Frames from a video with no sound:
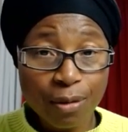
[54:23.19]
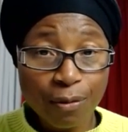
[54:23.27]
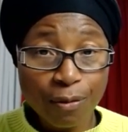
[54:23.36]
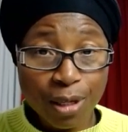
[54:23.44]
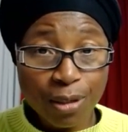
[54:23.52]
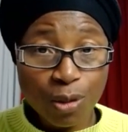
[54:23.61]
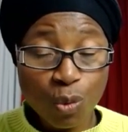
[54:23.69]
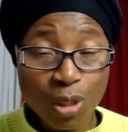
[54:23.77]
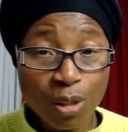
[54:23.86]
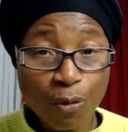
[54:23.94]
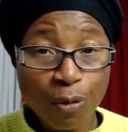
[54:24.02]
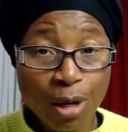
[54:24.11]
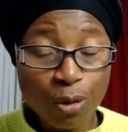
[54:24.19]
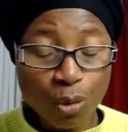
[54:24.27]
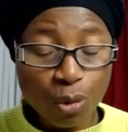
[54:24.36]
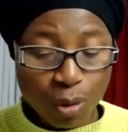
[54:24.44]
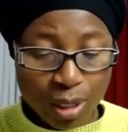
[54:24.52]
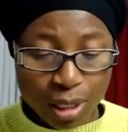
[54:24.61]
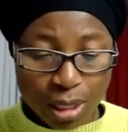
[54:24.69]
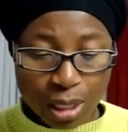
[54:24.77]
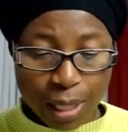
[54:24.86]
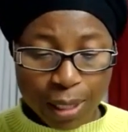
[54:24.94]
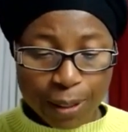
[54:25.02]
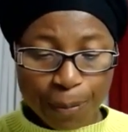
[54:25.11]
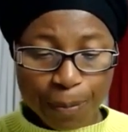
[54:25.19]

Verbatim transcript: verse 25 to 26.